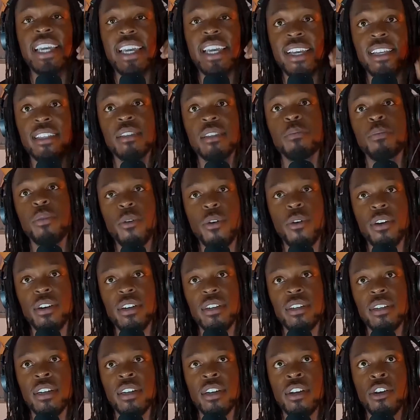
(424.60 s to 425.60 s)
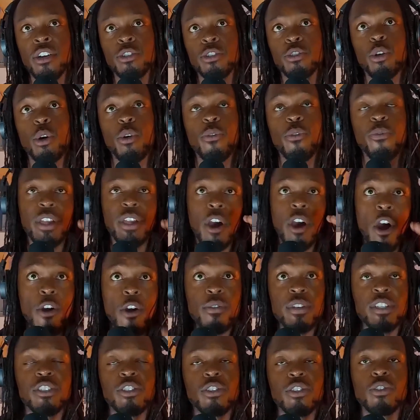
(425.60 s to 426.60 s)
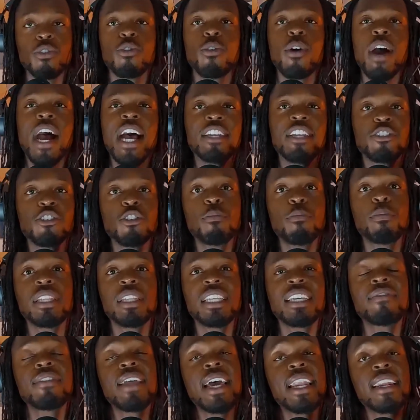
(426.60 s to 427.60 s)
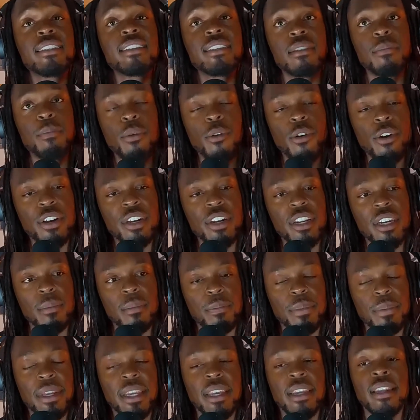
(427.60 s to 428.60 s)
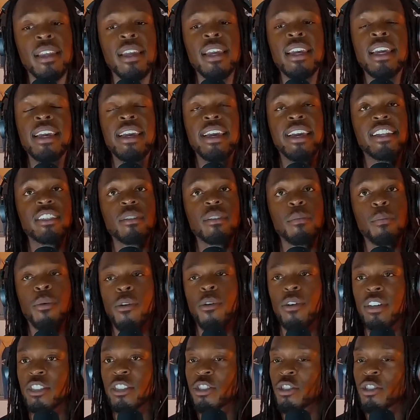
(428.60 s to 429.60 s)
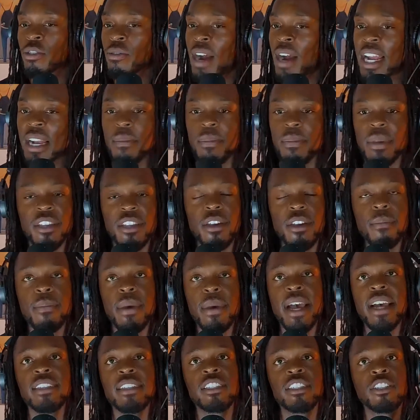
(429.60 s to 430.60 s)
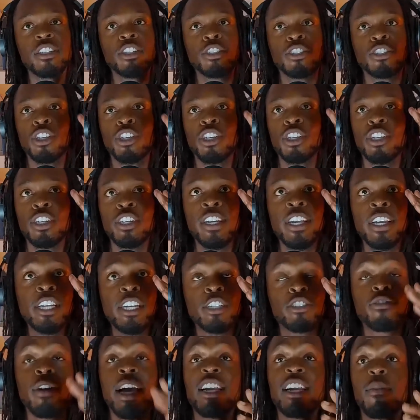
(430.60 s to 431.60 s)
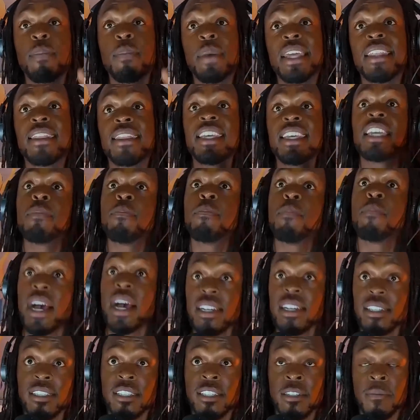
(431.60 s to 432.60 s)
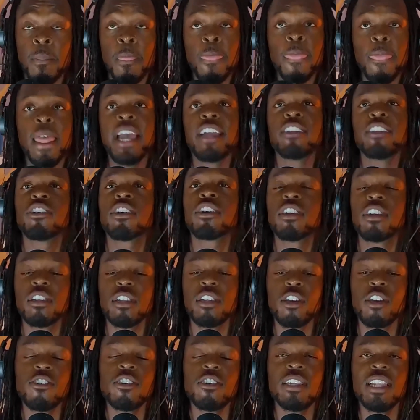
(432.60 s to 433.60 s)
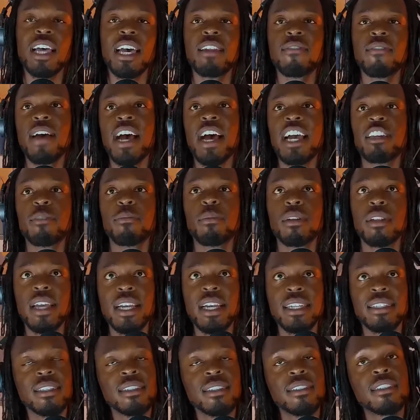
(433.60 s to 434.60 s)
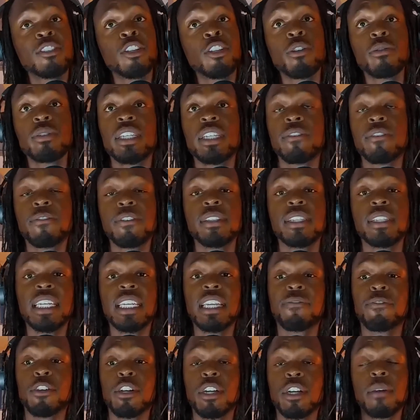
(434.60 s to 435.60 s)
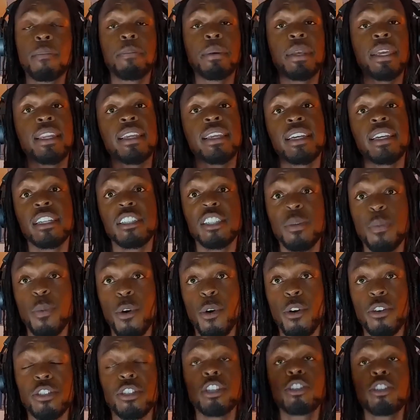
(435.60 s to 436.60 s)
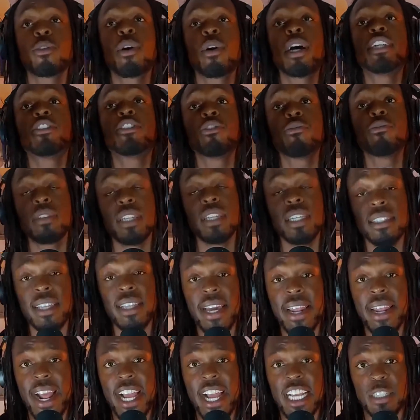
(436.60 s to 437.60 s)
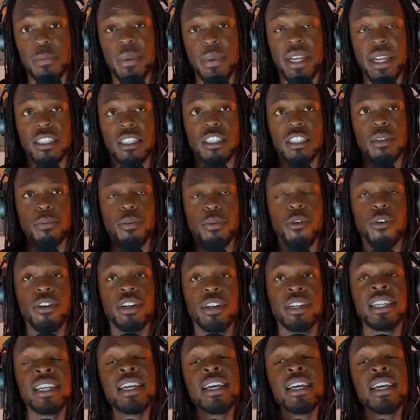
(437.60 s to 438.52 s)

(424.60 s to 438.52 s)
is important. So if we are in school, I do believe that it is important to compete. It is important to try to be your best, to try to be the best, and you're going to learn a lot of valuable lessons, no different than if you're competing in sports. So I do think that aspect is important.